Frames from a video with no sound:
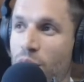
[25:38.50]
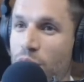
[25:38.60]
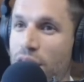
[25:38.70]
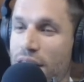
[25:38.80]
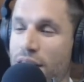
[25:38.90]

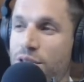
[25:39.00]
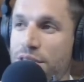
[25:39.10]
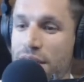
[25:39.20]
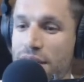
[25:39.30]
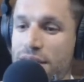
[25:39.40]
Really
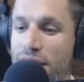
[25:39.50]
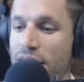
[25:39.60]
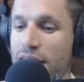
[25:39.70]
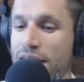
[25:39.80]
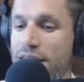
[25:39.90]
interesting to see
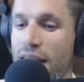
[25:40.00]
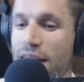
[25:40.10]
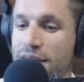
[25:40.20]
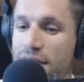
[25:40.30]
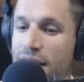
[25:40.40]
that it
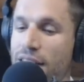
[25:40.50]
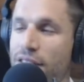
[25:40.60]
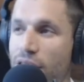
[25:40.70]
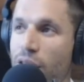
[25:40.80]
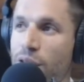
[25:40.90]
extends
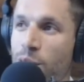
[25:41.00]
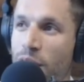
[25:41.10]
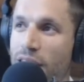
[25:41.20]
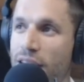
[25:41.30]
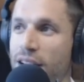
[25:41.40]
even all the
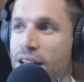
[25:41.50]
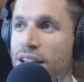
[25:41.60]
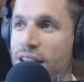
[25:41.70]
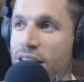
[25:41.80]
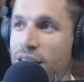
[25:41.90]
way,
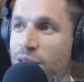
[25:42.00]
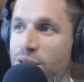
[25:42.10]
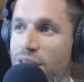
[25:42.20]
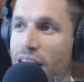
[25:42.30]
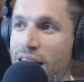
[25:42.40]

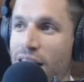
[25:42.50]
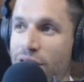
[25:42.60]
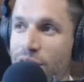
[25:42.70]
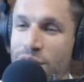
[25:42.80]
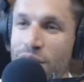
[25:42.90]
to that
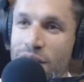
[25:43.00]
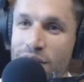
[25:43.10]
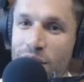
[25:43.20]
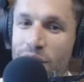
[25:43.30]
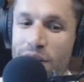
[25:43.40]
level.
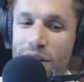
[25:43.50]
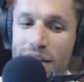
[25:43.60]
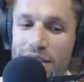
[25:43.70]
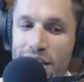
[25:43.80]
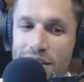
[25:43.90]
And I'll hear
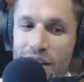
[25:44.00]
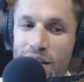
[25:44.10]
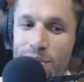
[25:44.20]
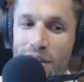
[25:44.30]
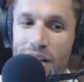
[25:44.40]
AJ
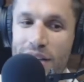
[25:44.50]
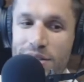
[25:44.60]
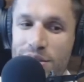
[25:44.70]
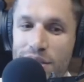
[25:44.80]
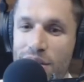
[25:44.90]
talking about guys
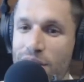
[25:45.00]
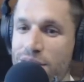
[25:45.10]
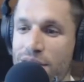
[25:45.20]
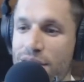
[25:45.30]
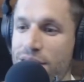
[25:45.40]
who still,
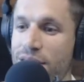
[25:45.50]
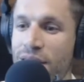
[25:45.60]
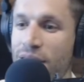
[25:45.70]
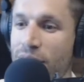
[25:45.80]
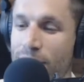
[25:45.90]
it's just
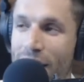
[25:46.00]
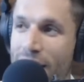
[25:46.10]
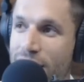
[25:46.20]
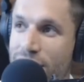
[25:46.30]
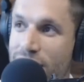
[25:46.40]

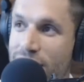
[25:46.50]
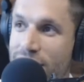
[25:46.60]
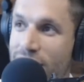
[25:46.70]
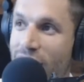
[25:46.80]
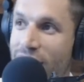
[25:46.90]
mac and
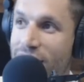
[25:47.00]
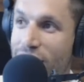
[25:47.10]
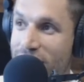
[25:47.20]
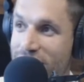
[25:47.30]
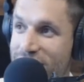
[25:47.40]
cheese and hot
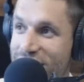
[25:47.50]
dogs.